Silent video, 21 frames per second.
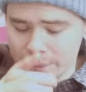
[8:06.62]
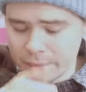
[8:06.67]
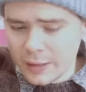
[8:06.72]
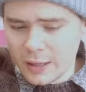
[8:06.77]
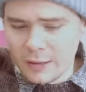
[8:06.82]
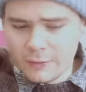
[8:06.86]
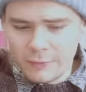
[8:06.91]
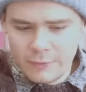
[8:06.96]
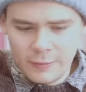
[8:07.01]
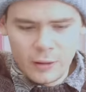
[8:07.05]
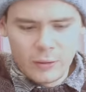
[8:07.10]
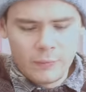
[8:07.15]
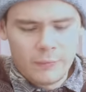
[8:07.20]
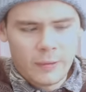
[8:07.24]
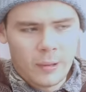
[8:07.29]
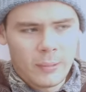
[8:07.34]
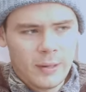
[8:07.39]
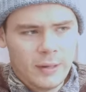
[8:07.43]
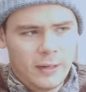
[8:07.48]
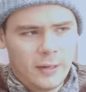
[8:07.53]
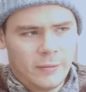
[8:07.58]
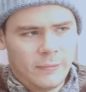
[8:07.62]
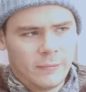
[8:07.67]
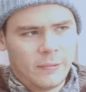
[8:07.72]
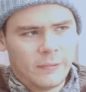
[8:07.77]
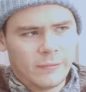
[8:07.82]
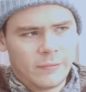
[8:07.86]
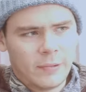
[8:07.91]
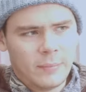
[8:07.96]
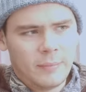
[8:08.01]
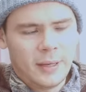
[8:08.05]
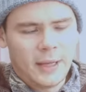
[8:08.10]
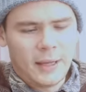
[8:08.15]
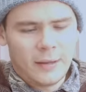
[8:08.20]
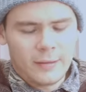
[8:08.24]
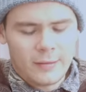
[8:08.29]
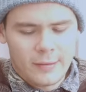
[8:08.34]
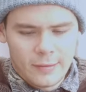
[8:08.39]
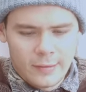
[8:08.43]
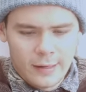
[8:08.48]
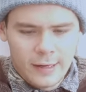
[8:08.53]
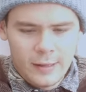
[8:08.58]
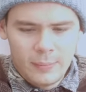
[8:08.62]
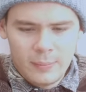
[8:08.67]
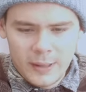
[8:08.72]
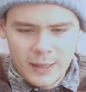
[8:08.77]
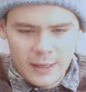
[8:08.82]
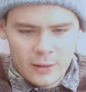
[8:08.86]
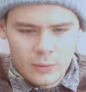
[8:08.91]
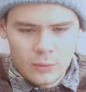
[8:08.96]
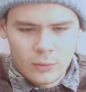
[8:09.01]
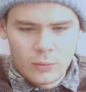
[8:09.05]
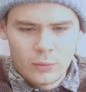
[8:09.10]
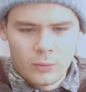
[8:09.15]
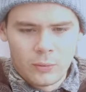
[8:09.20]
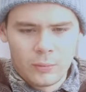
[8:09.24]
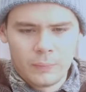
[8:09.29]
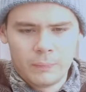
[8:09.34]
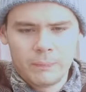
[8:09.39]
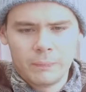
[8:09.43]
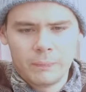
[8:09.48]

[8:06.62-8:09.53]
it felt very different from being sleepy or